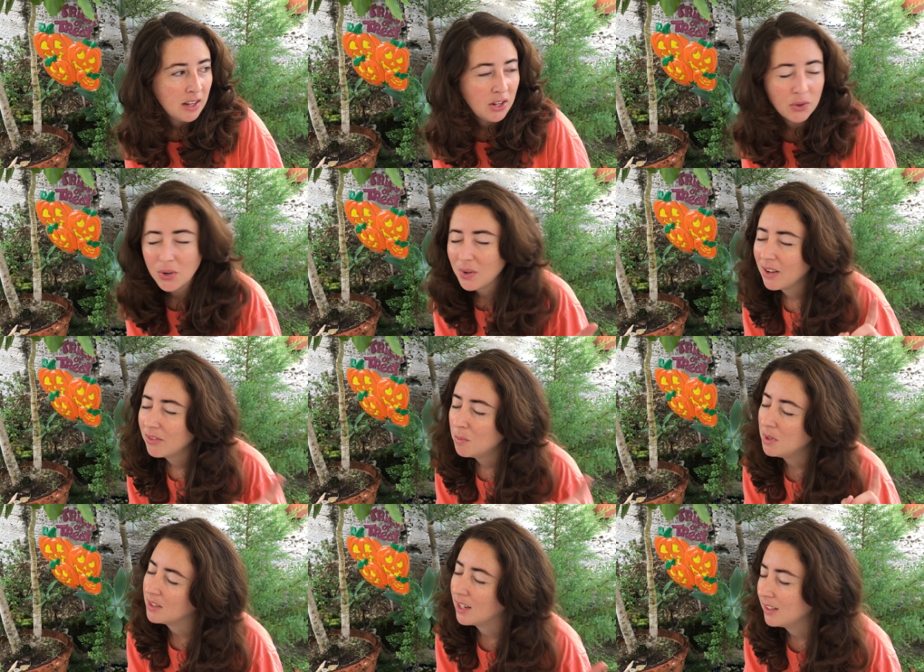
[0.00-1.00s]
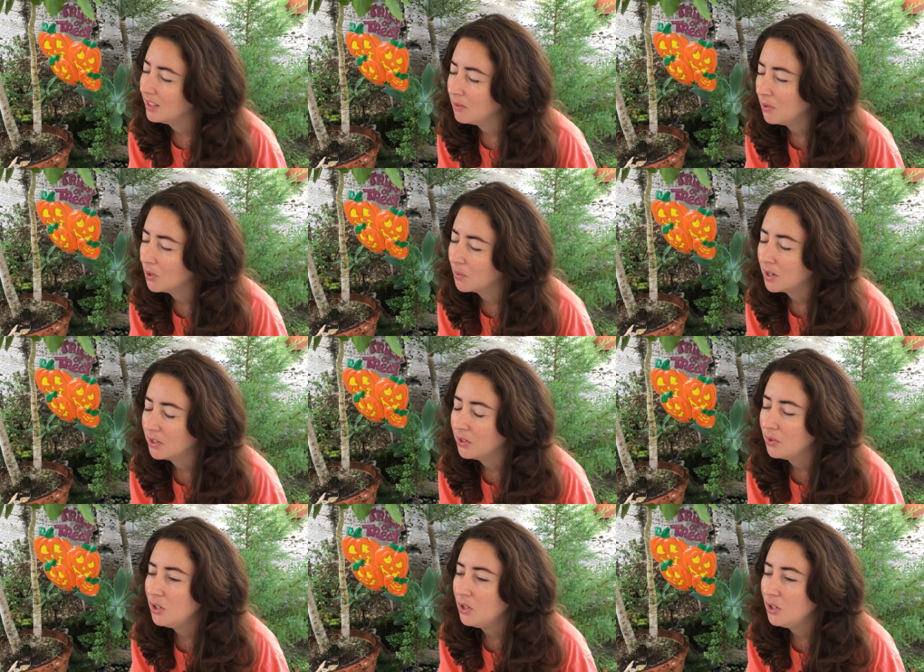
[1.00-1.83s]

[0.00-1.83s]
you don't have to be sexy if you don't want to.